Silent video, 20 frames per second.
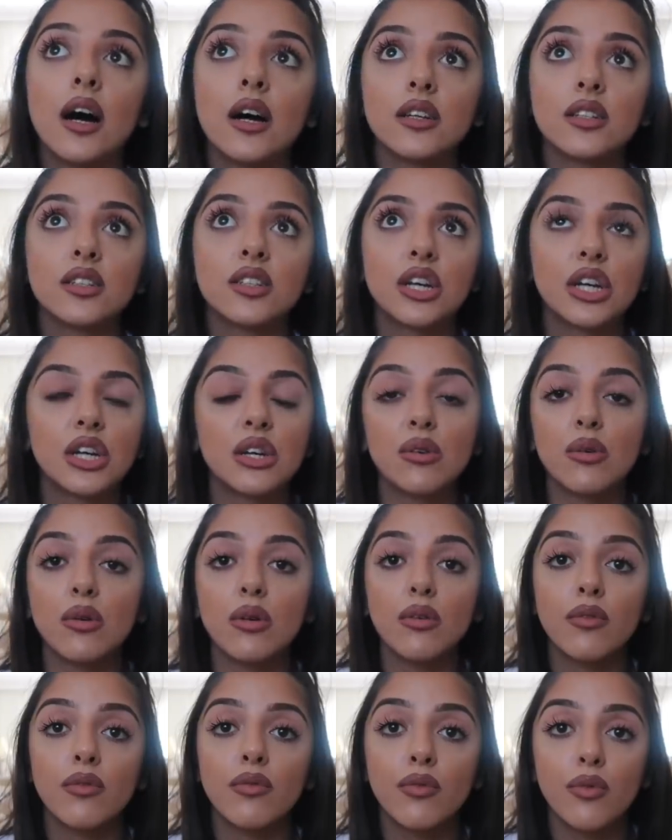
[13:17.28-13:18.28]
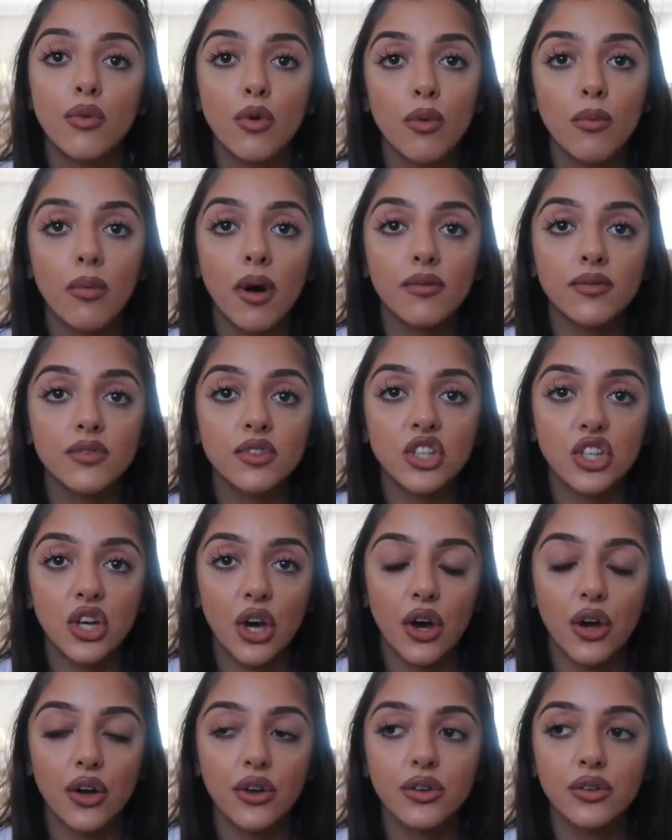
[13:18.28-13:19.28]
until 4 months
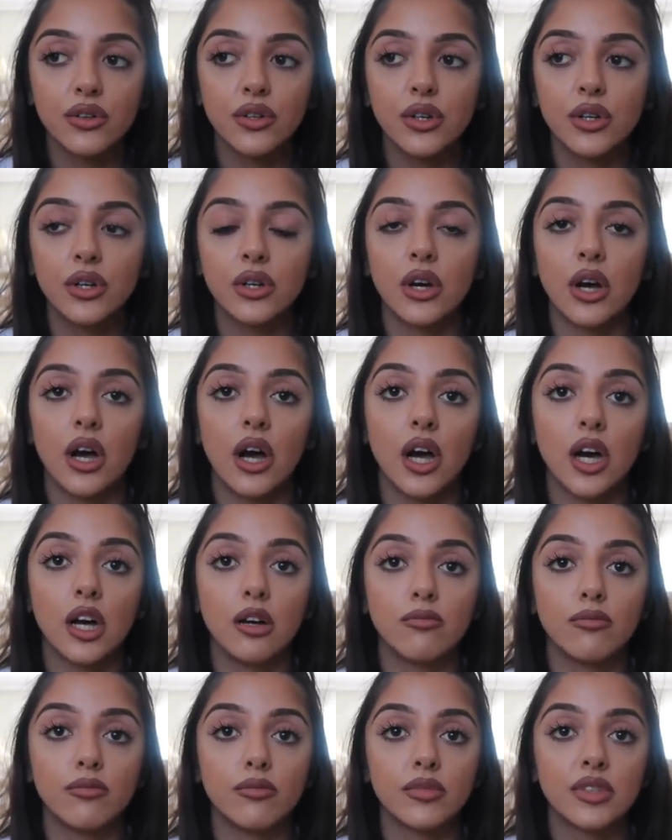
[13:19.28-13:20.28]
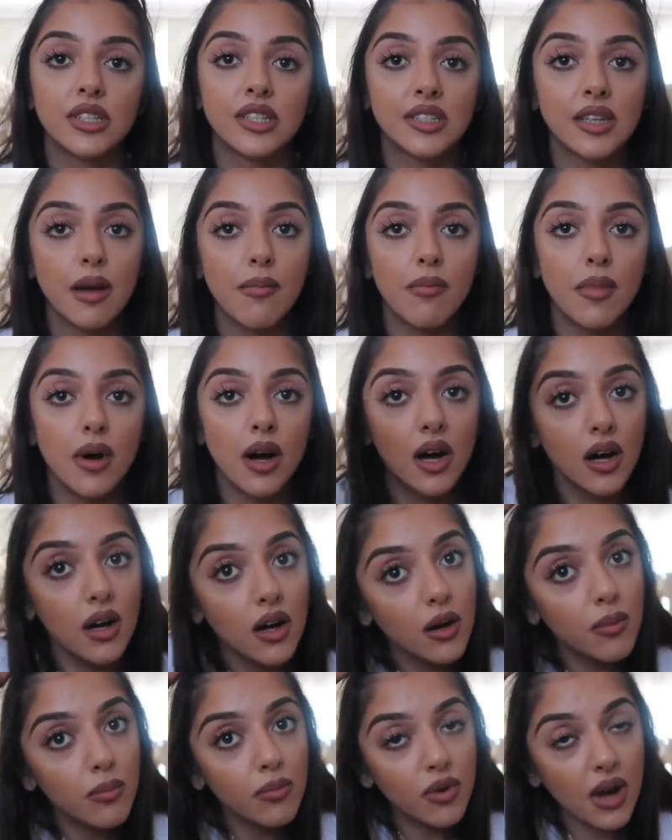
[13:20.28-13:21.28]
ago,
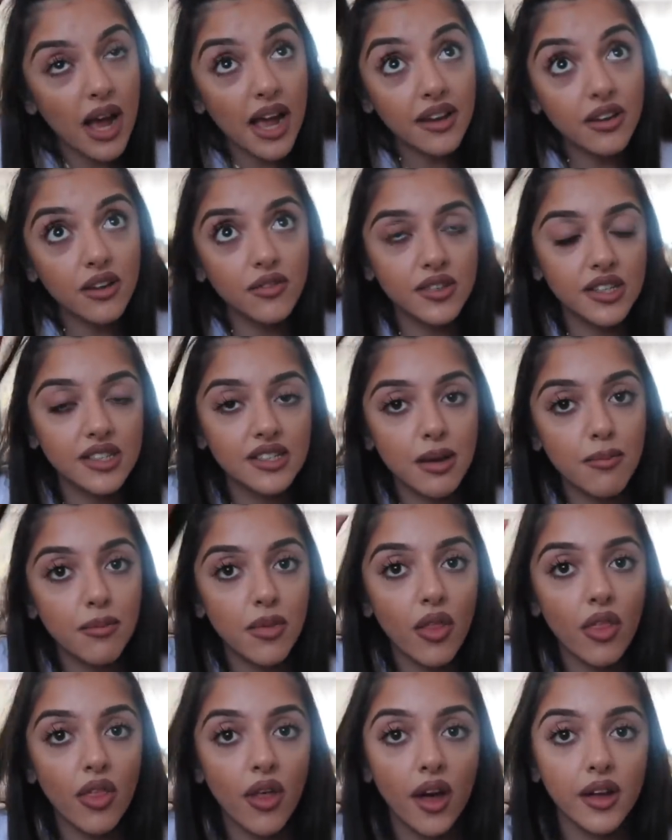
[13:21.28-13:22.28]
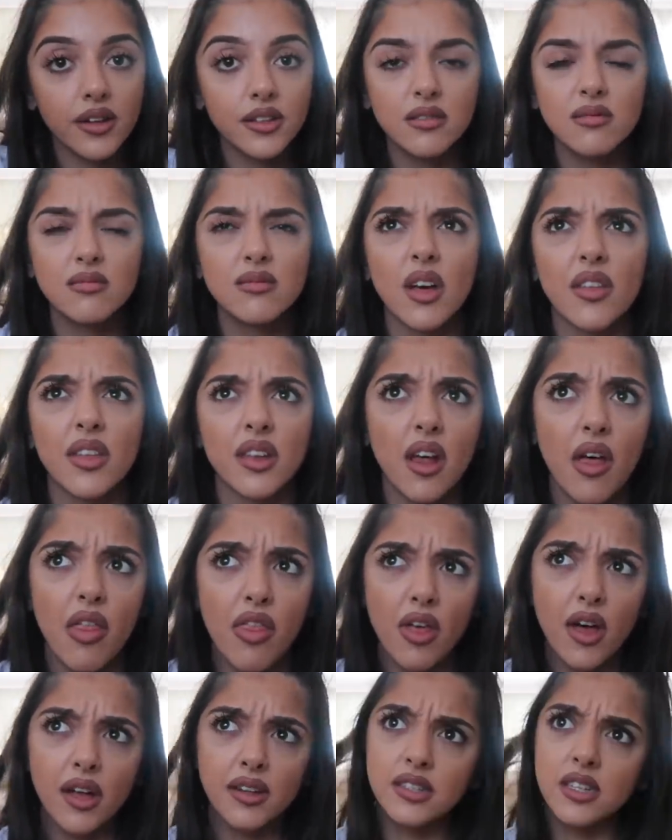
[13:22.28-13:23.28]
December, end of December, I think
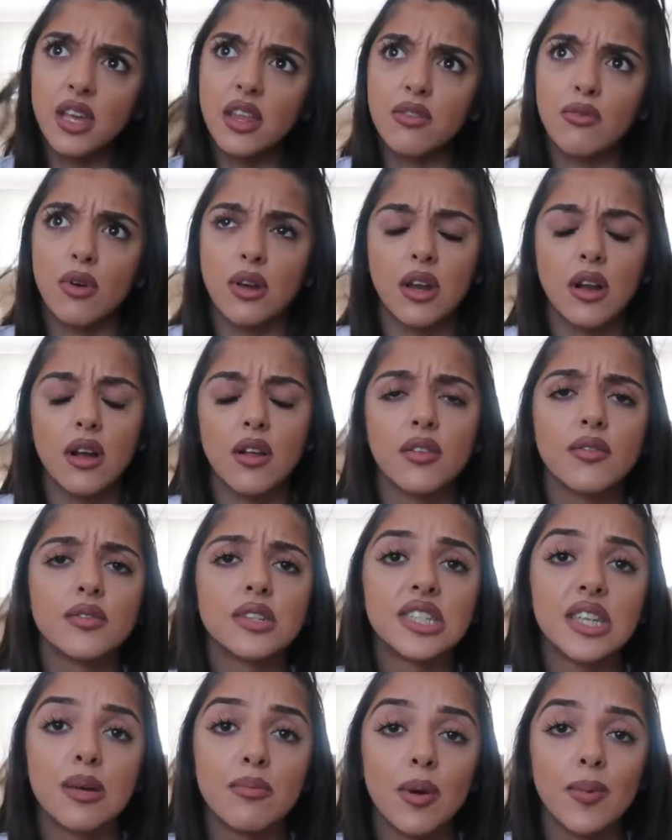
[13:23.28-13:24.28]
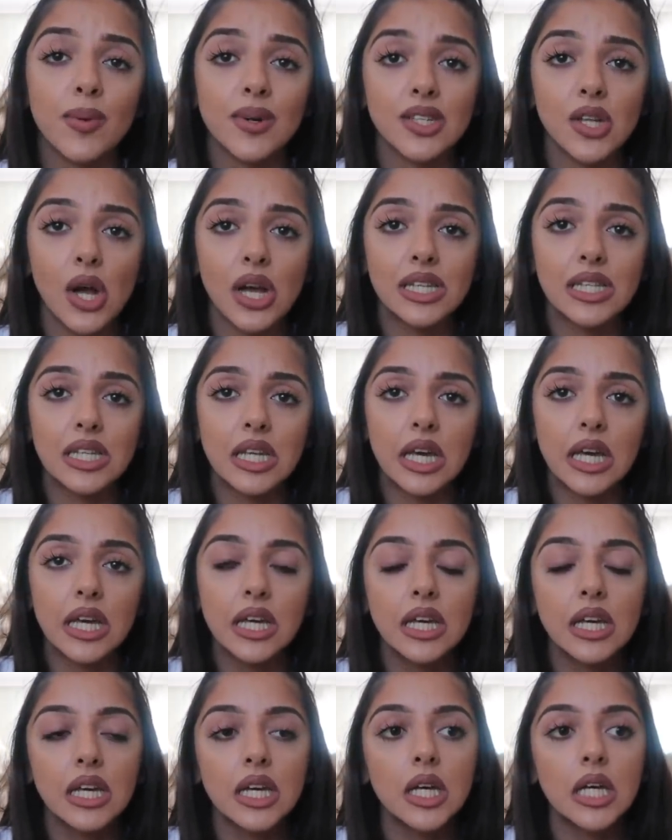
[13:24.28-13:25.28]
30th, 29th of December
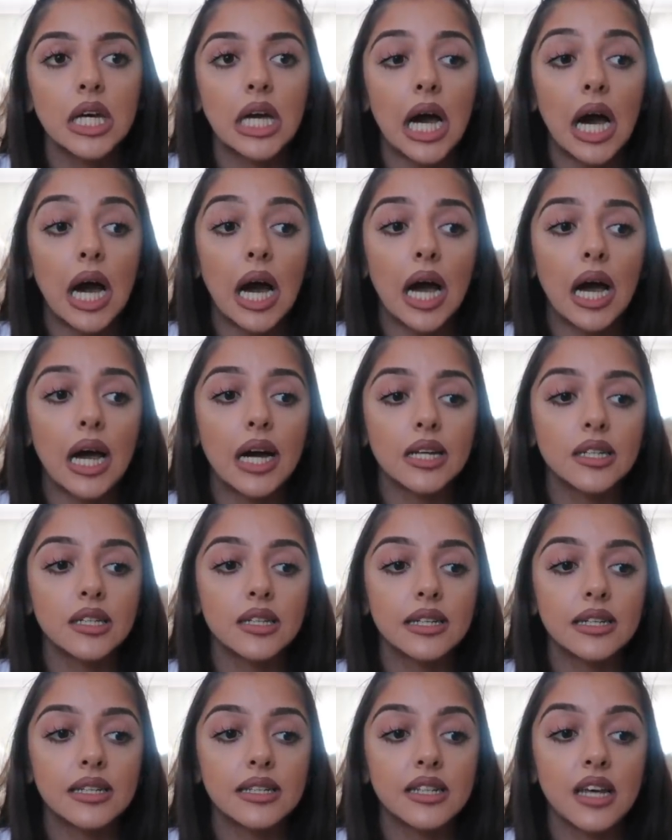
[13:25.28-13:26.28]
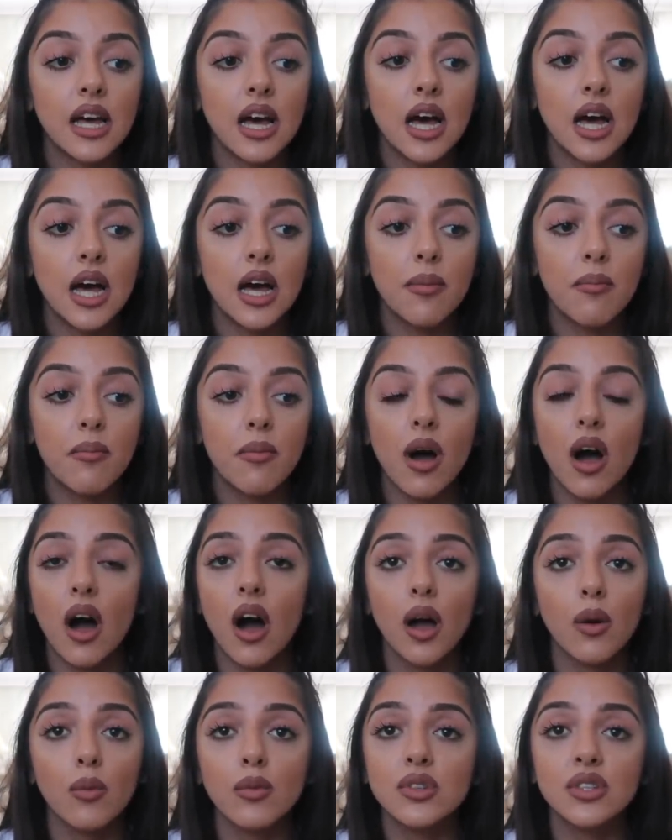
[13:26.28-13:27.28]
precisely. And
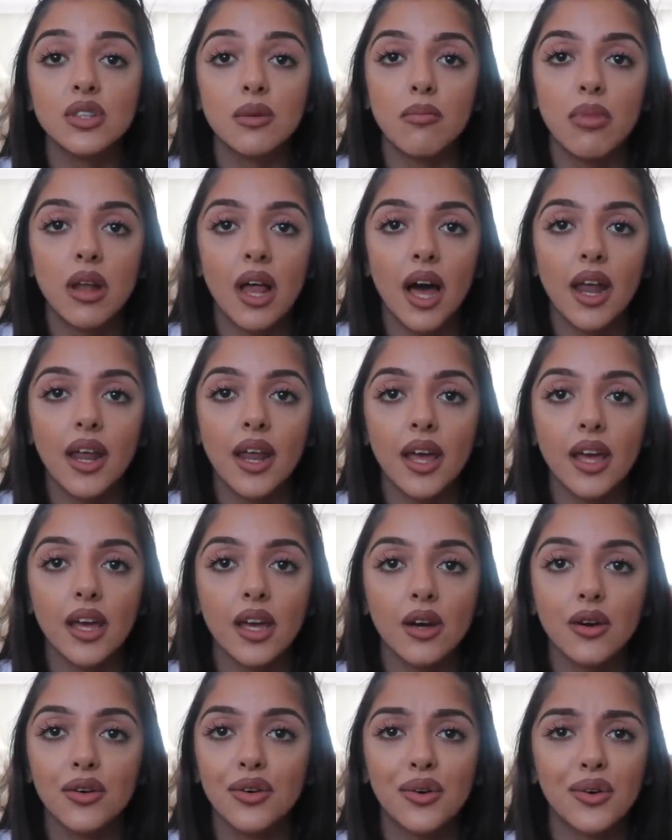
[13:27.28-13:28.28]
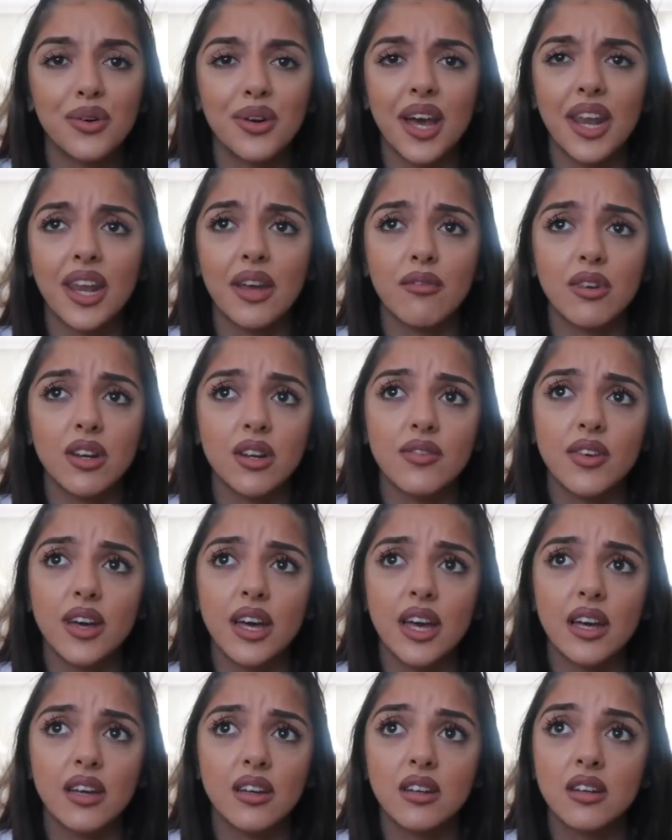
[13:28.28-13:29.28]
I wasn't planning on getting rid of
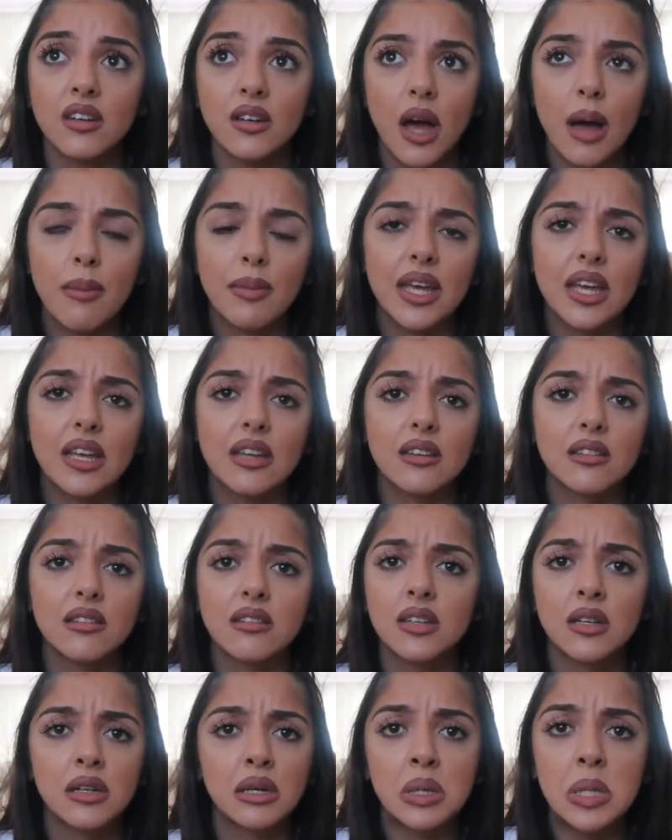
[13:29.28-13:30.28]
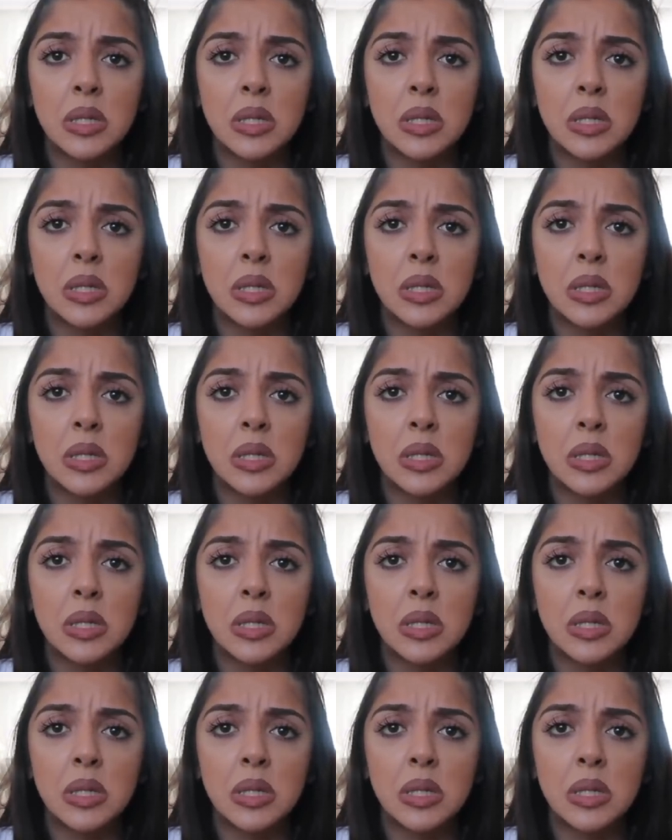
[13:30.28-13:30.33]
it. I mean,